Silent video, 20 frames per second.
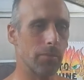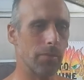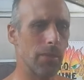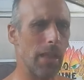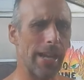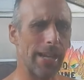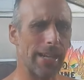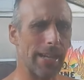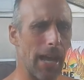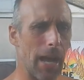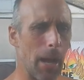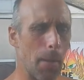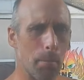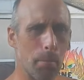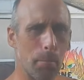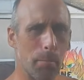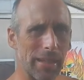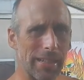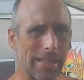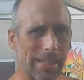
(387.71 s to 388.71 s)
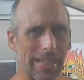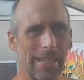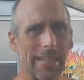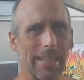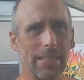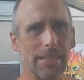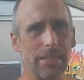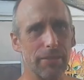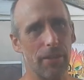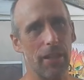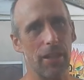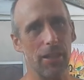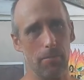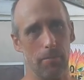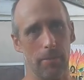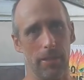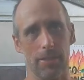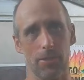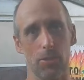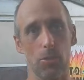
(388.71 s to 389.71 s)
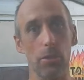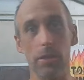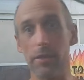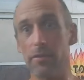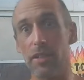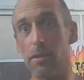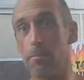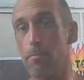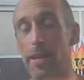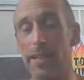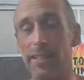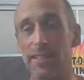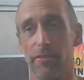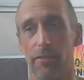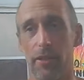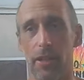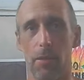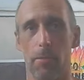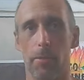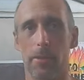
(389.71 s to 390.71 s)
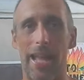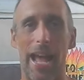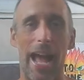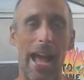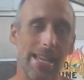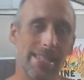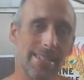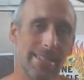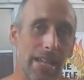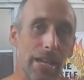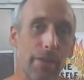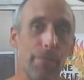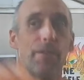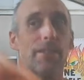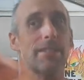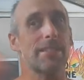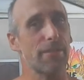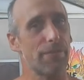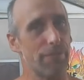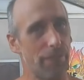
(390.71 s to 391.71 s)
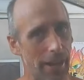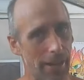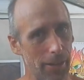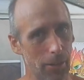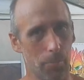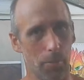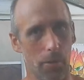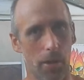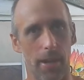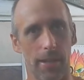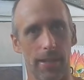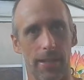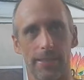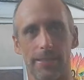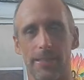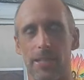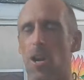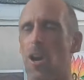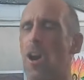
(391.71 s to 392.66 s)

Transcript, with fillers: like a beginning development or even a mid development as if it's a final product.